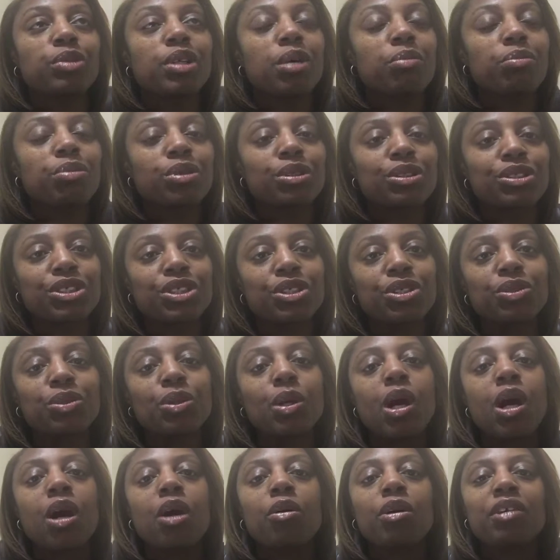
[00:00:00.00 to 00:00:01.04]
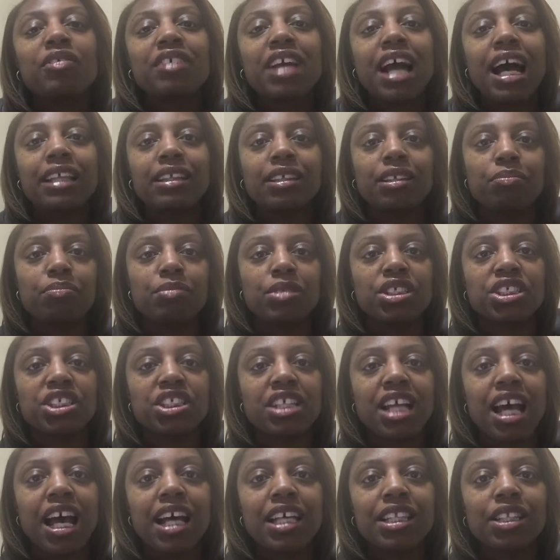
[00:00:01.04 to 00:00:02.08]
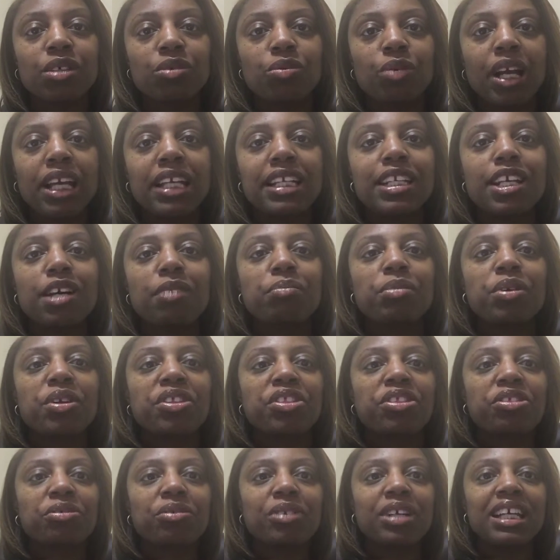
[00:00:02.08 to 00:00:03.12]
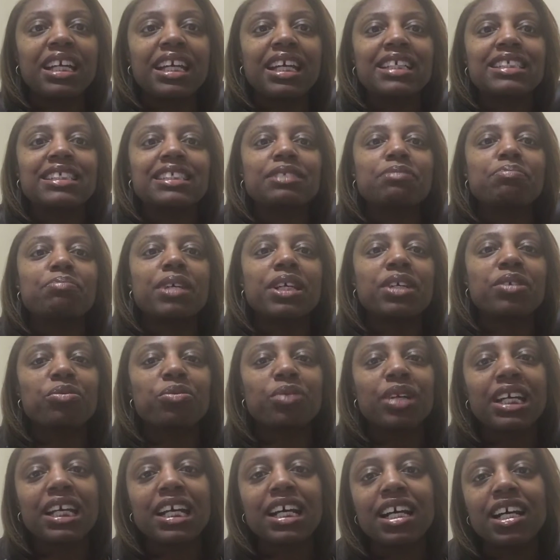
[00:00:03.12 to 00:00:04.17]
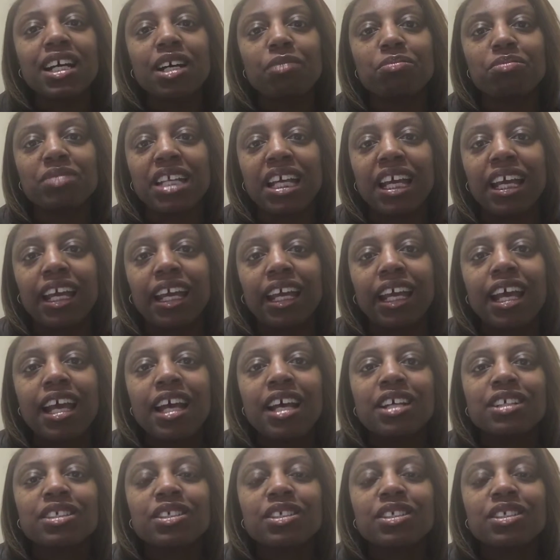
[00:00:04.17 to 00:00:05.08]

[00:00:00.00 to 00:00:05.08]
Number two, we've gotten the mission out of the way. Number three, it's midweek hump day.